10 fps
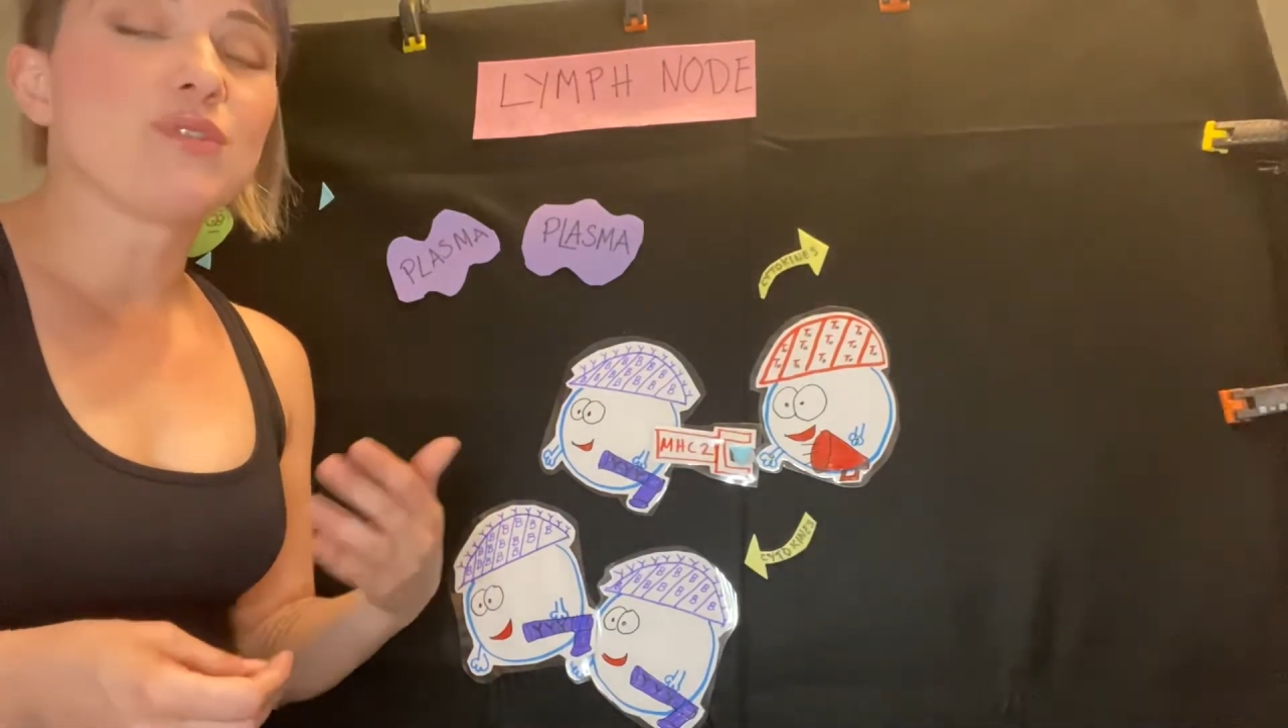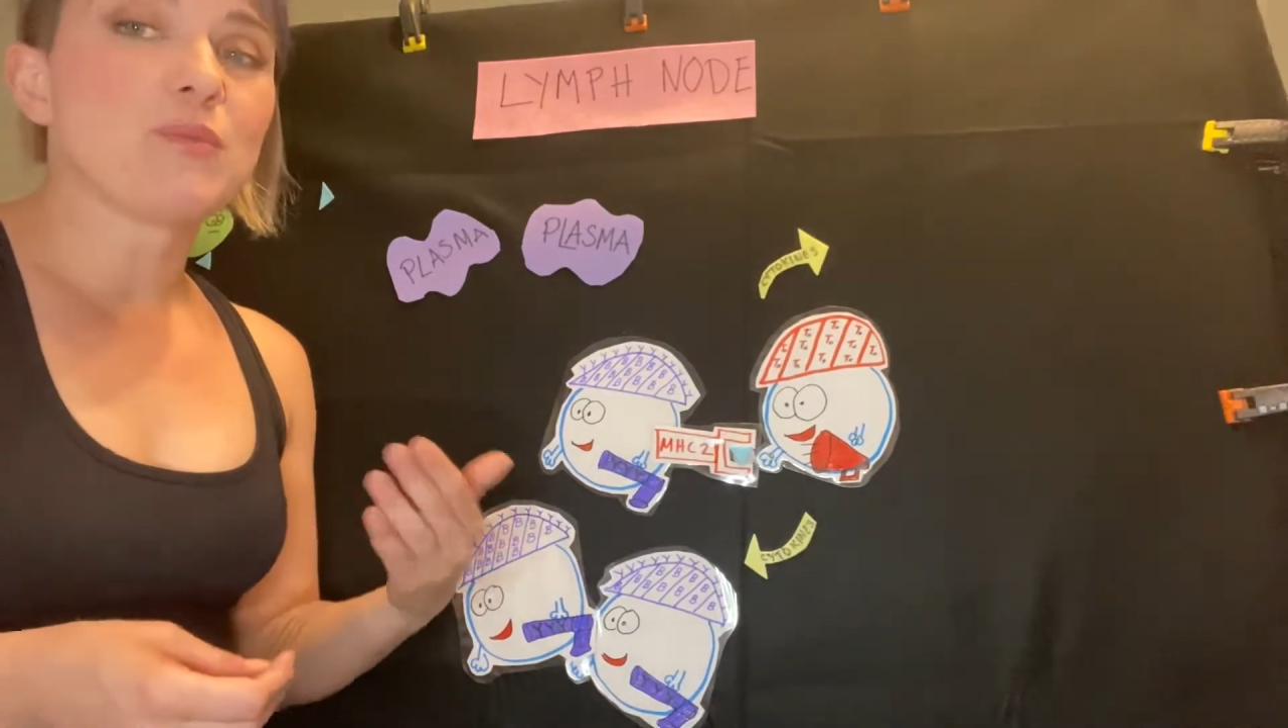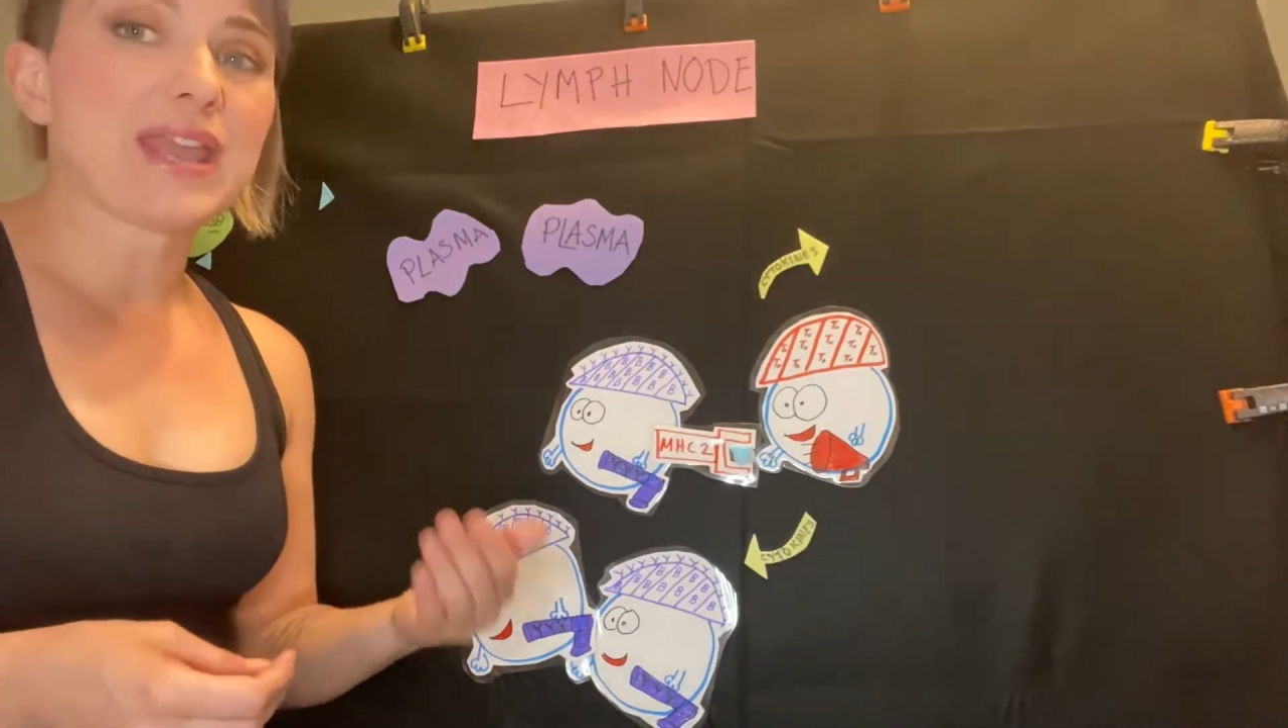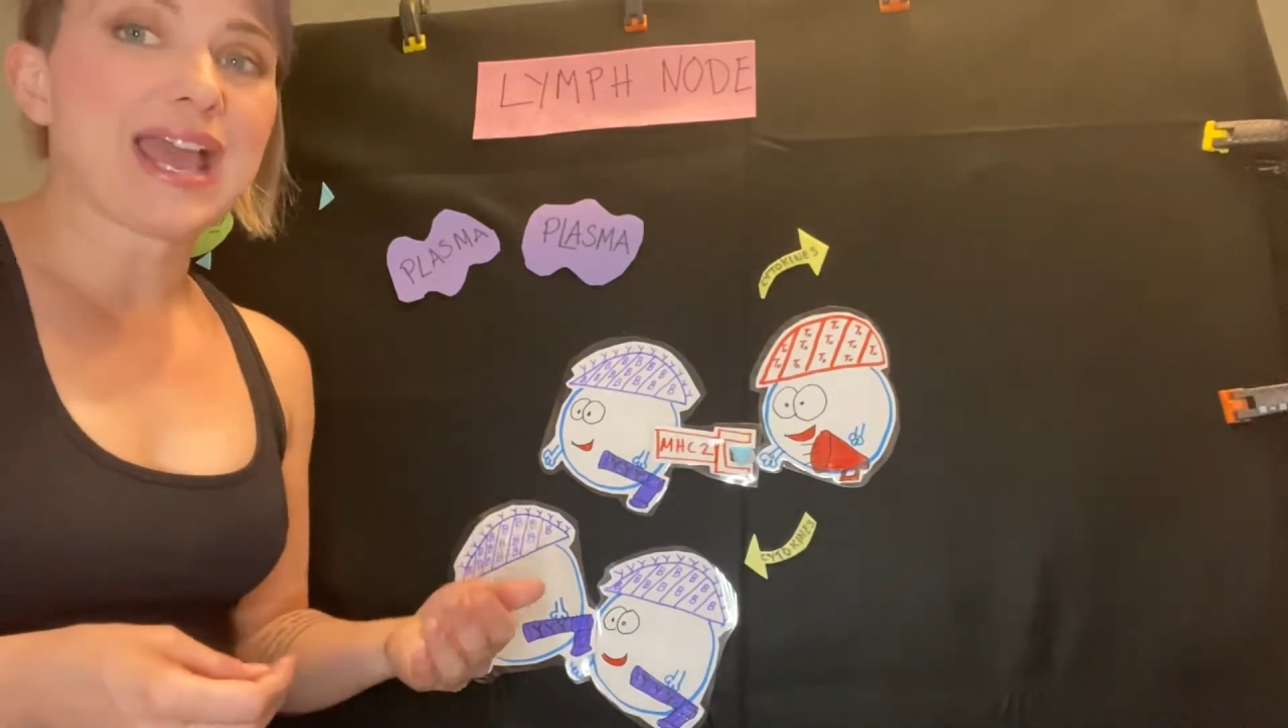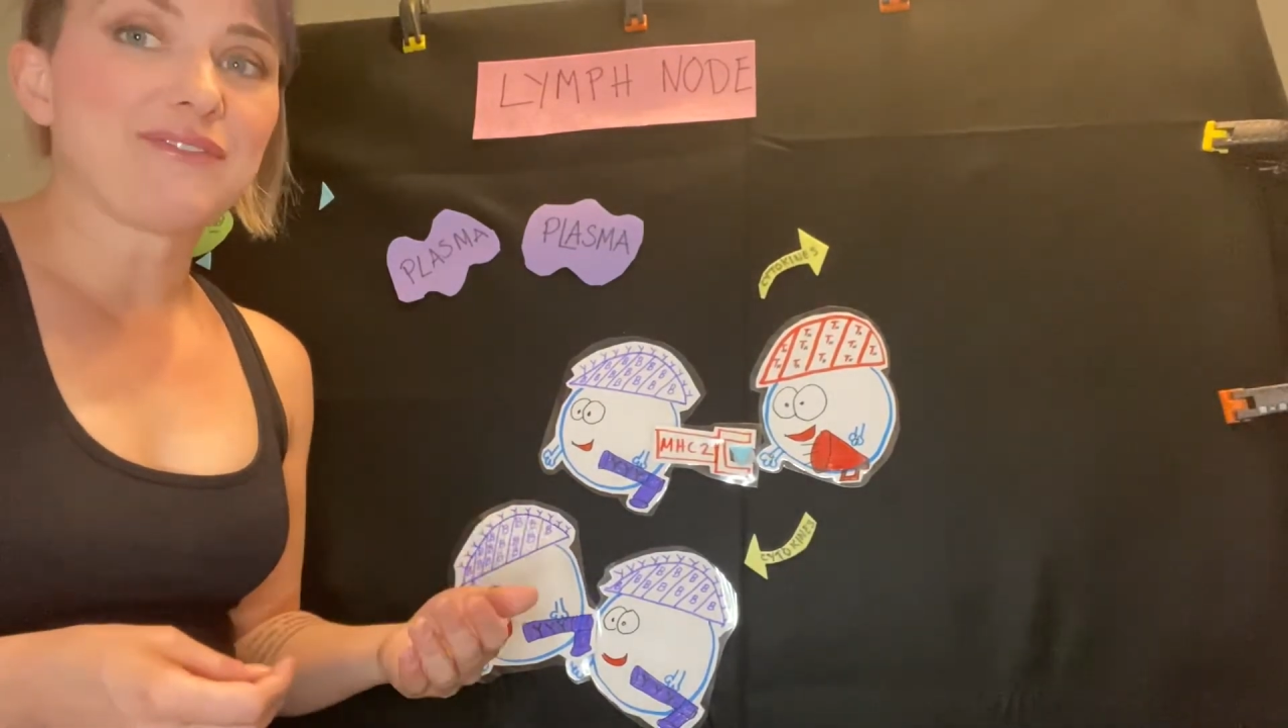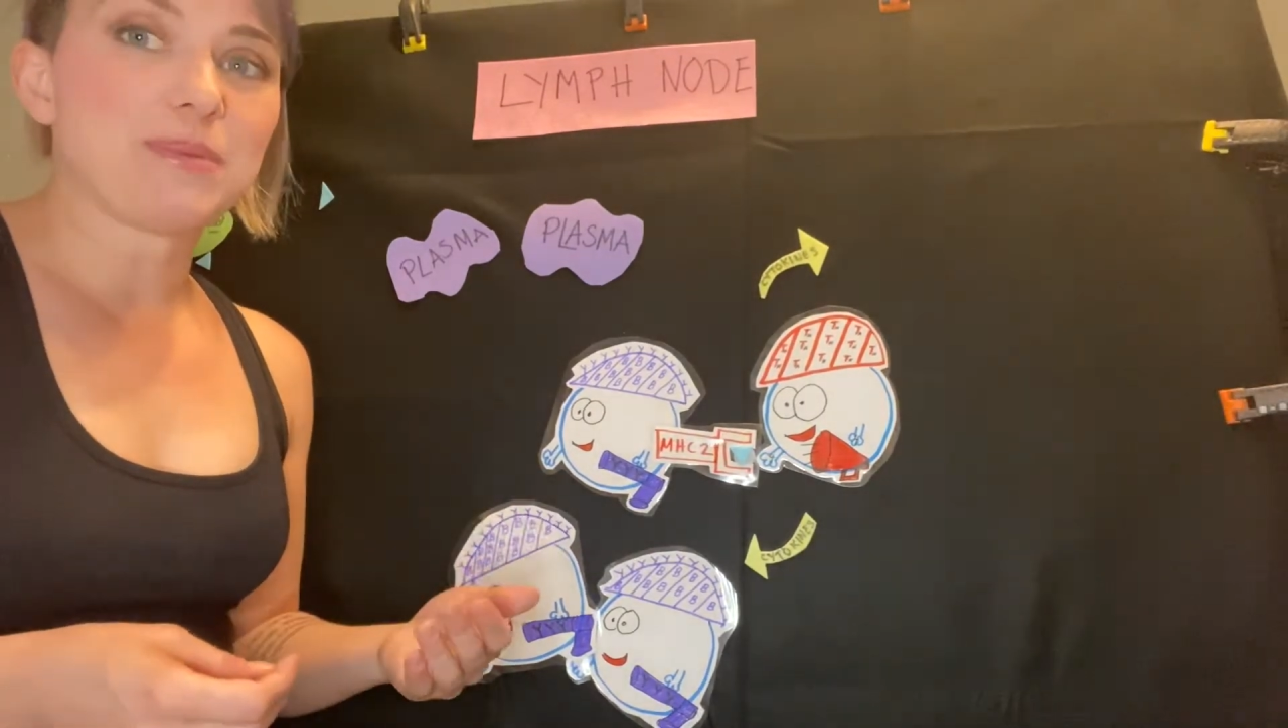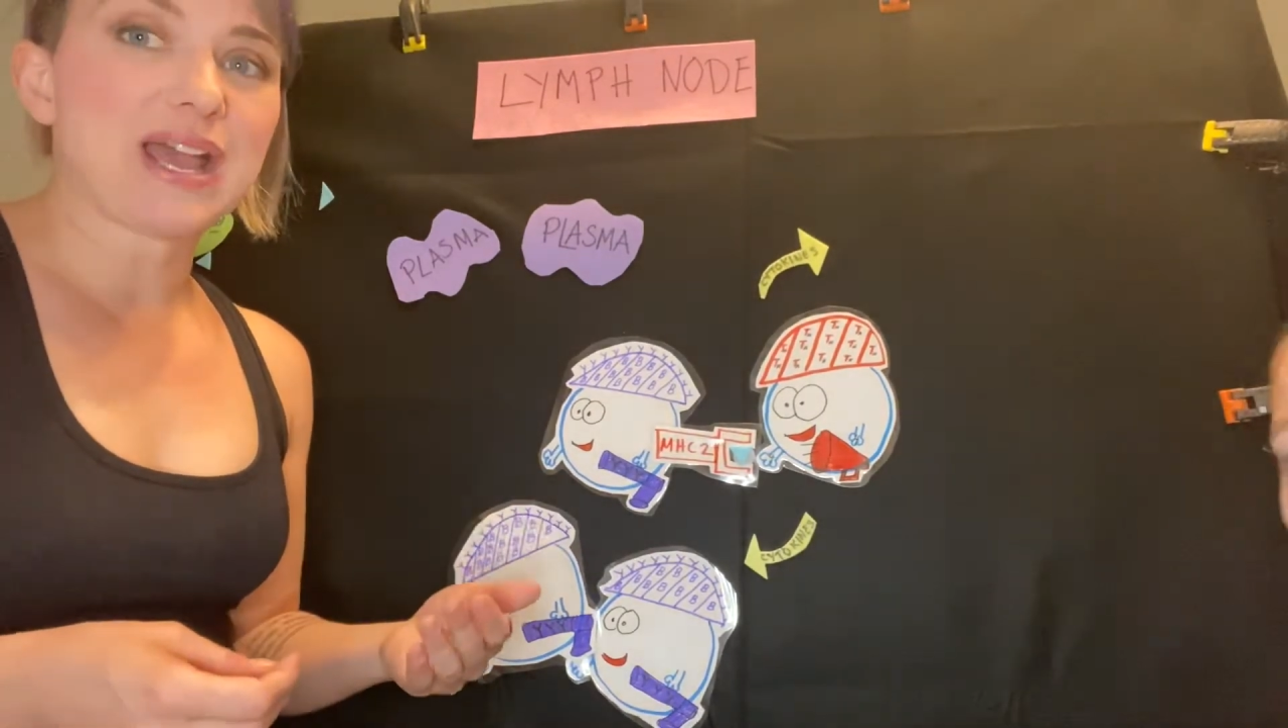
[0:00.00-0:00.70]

when we have the